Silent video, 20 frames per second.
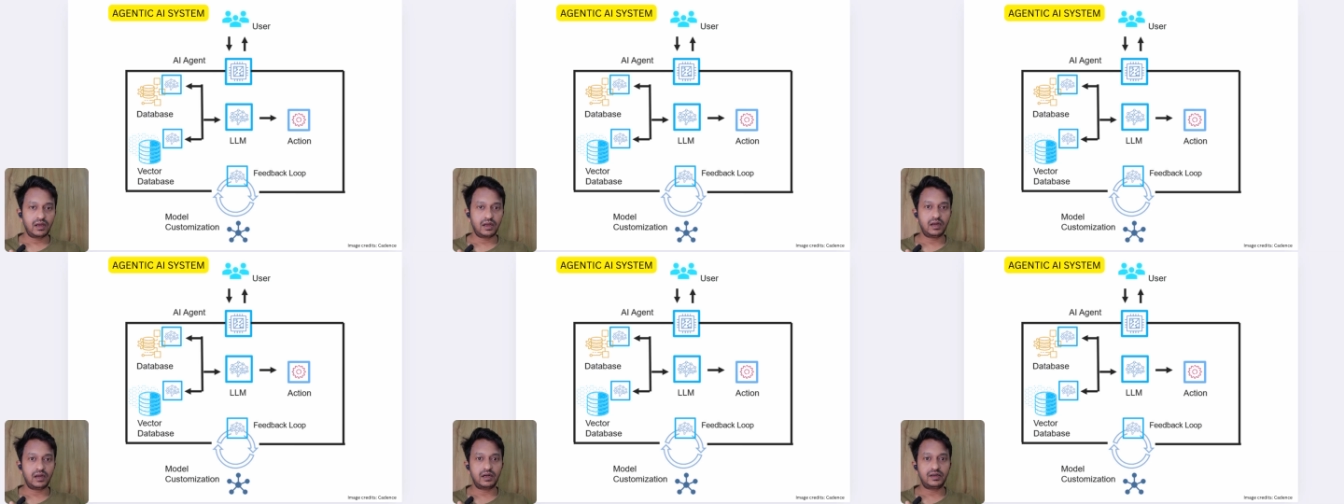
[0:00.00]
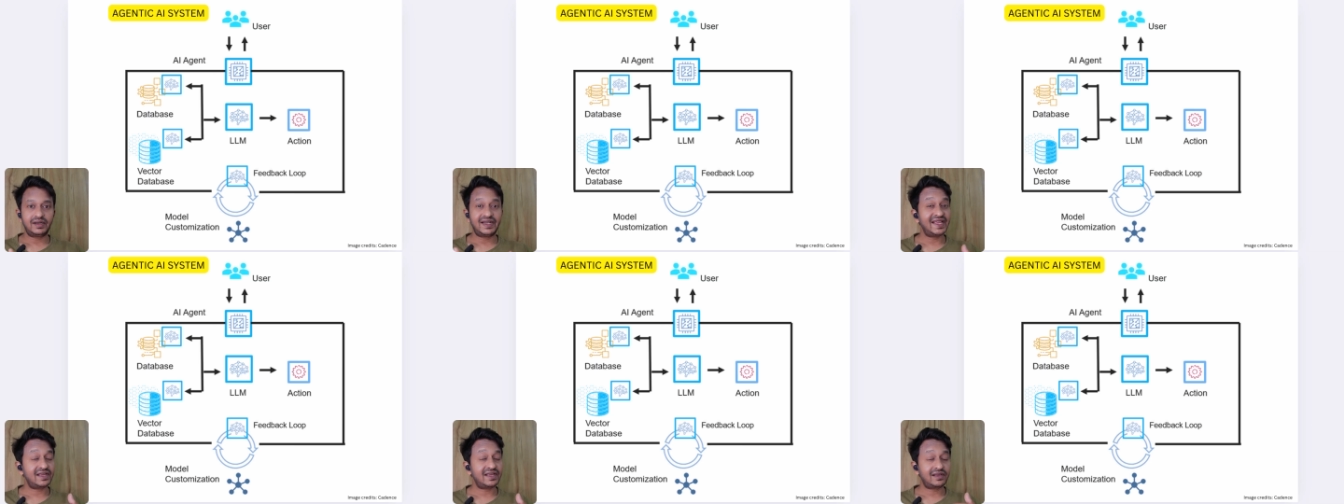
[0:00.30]
uh,
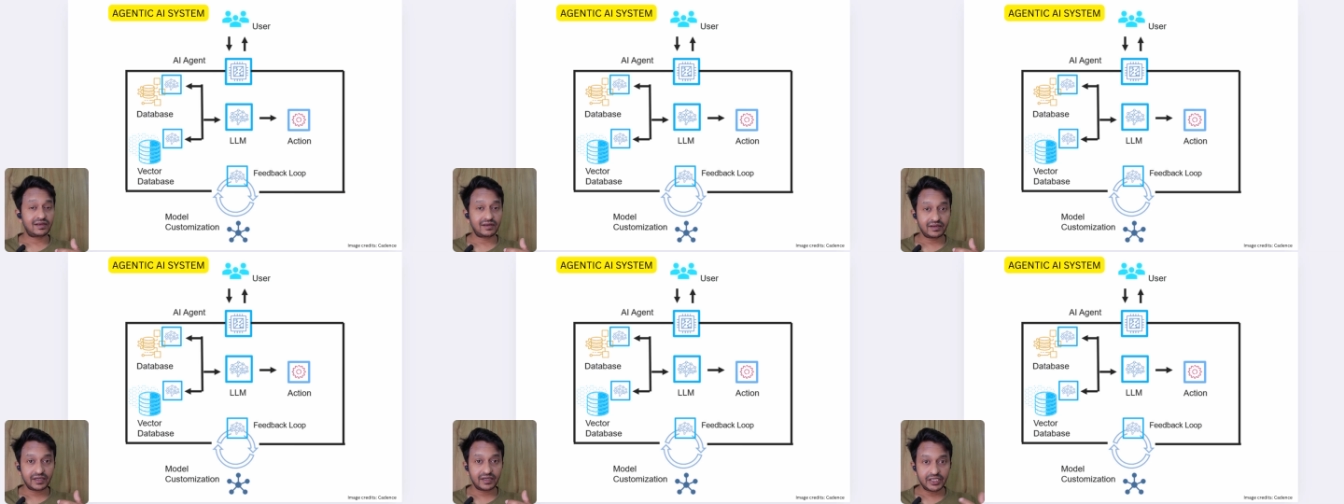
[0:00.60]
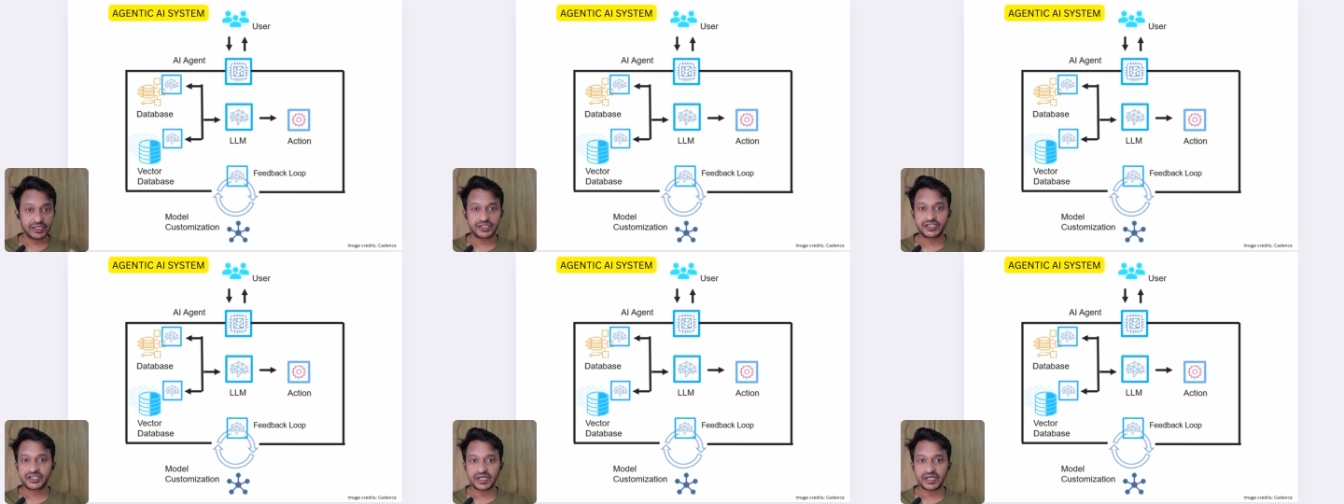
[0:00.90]
take
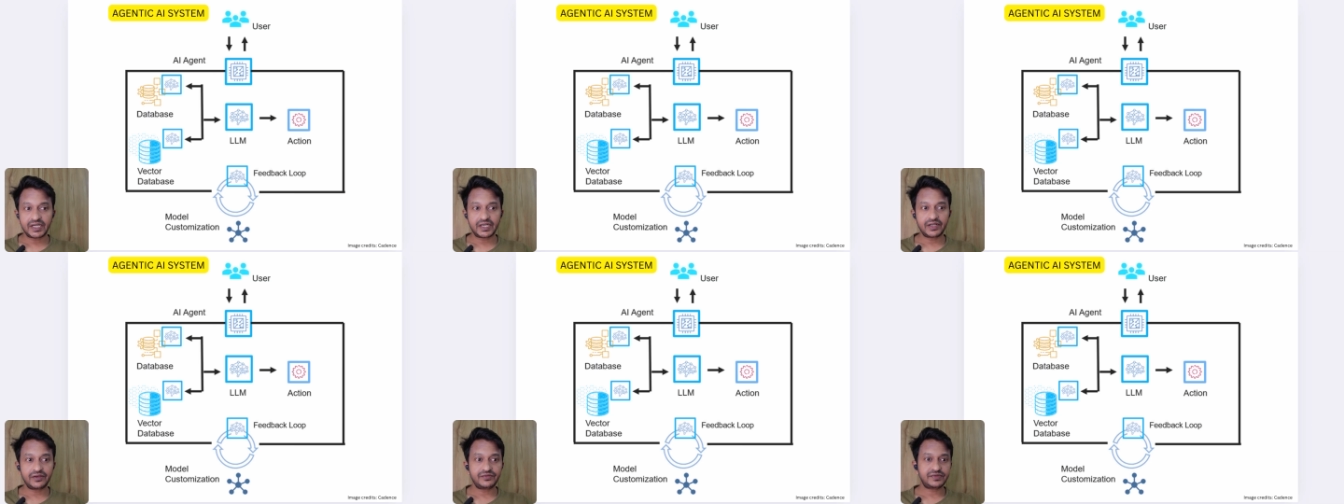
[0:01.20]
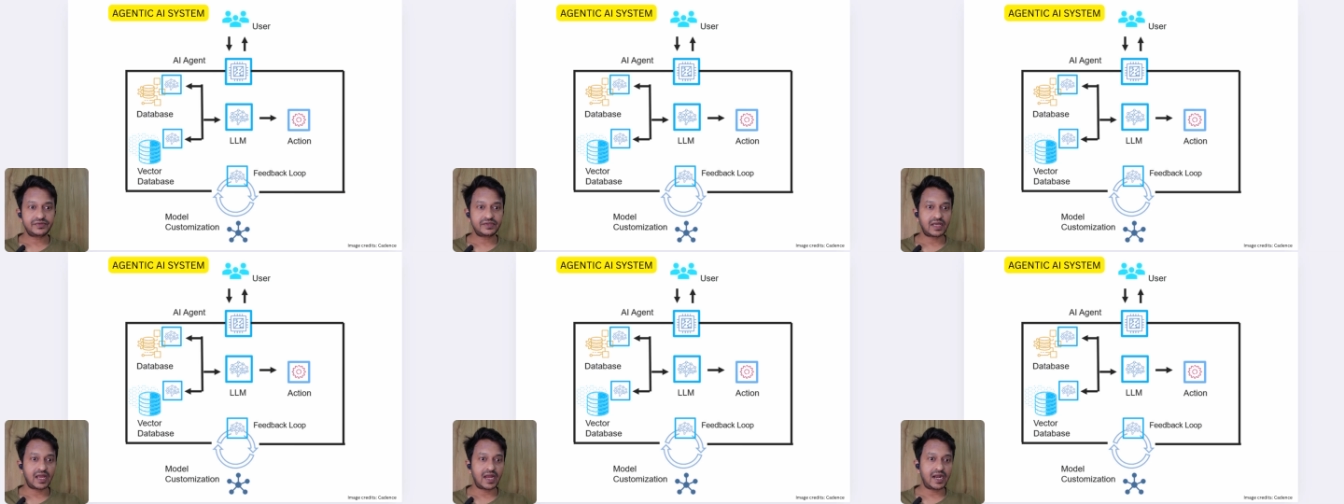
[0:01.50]

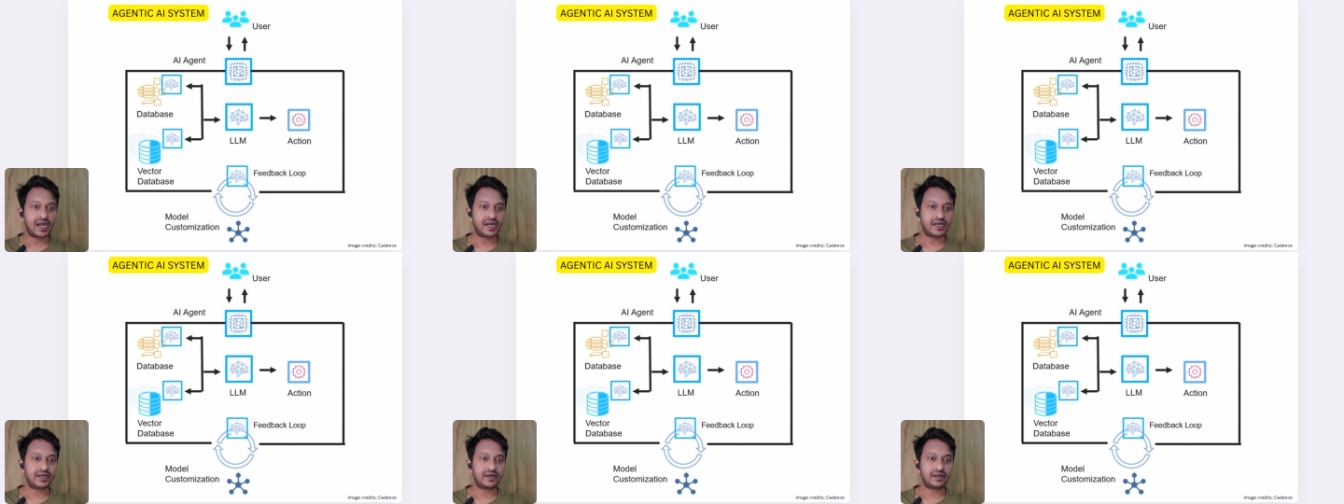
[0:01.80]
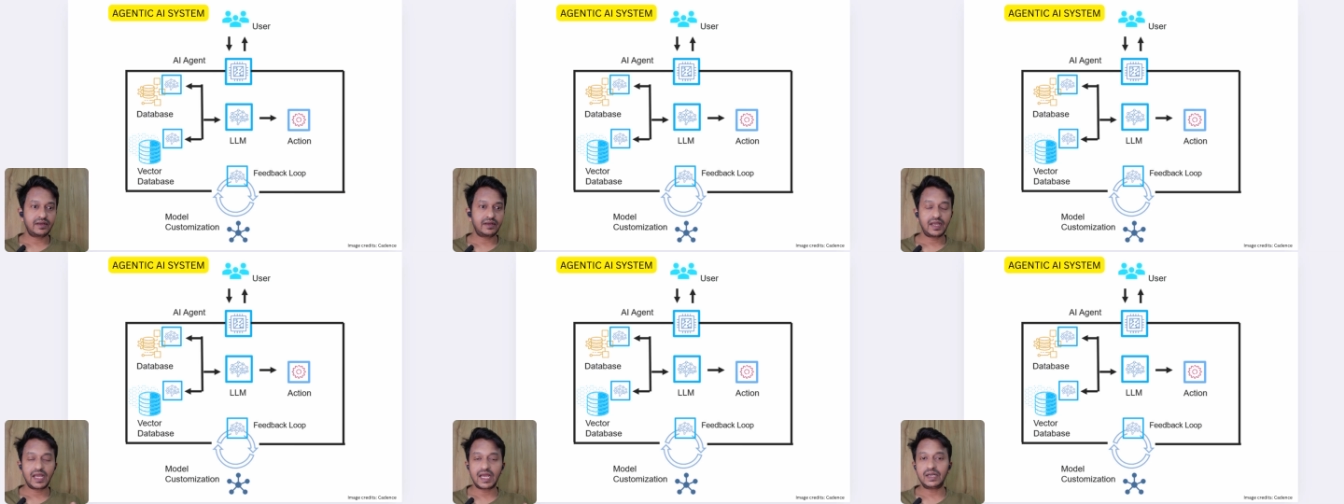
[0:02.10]
initiatives
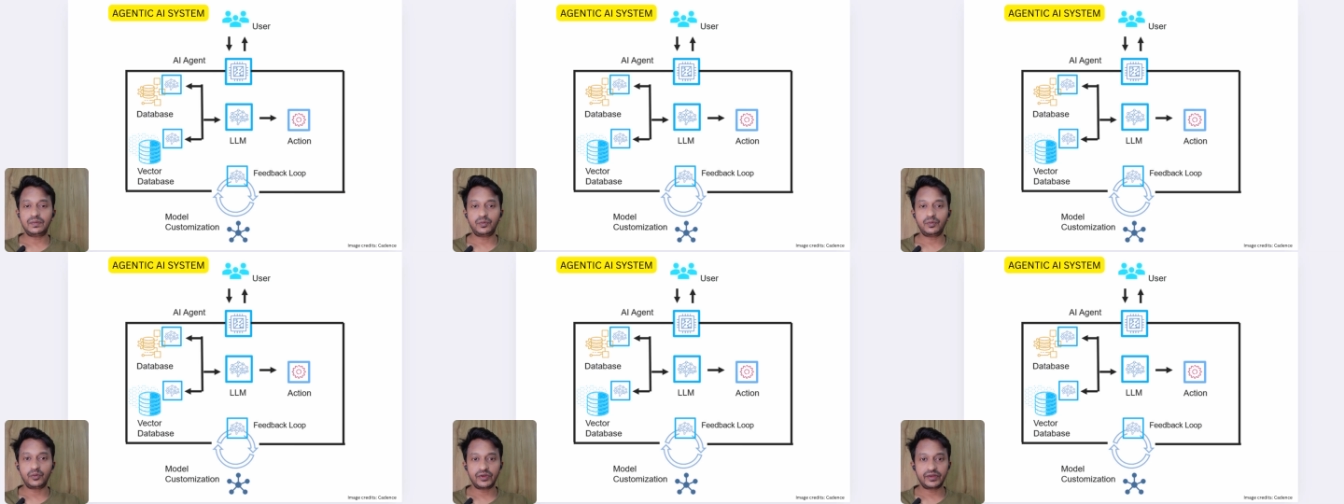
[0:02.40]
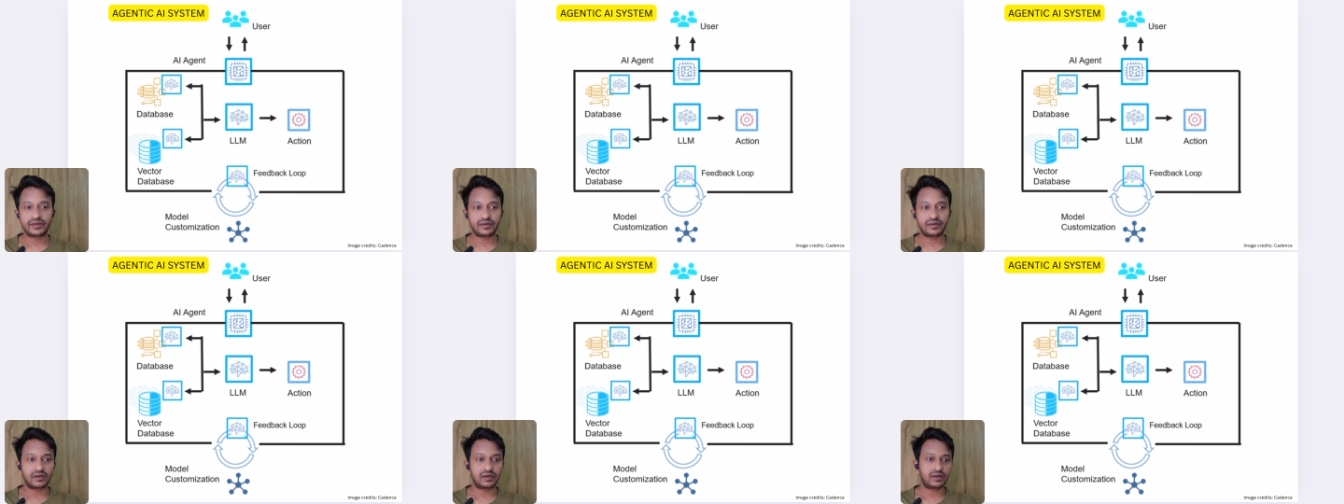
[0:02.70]
and help
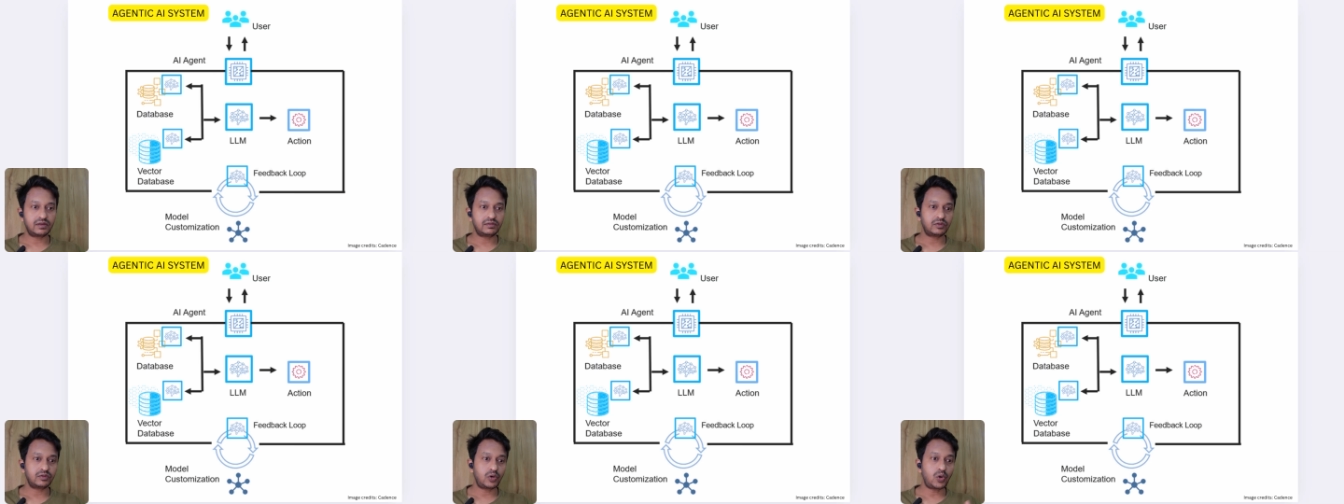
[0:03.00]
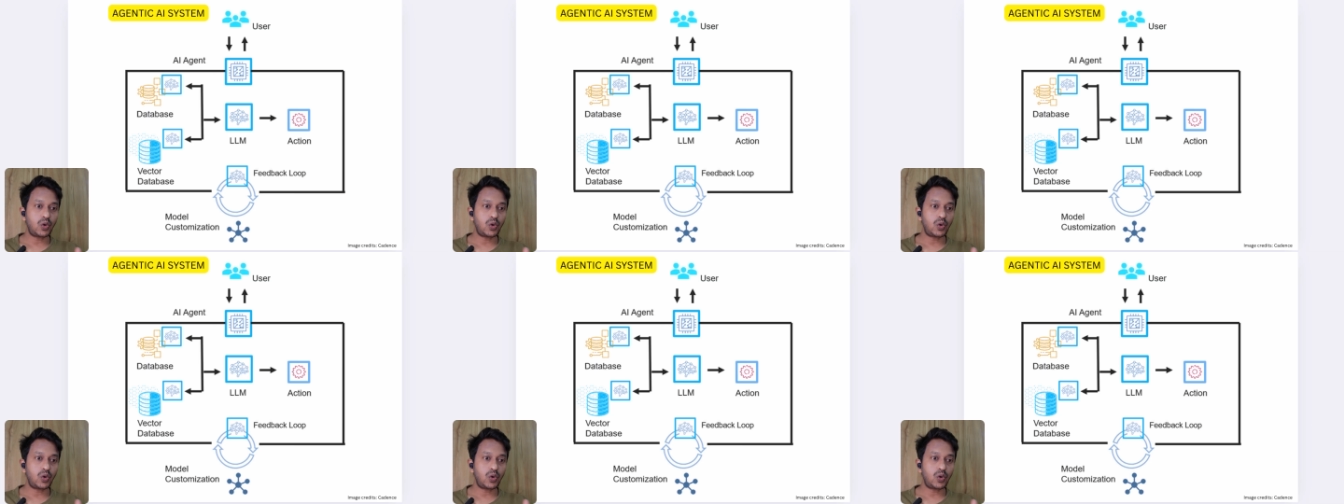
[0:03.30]
with uh,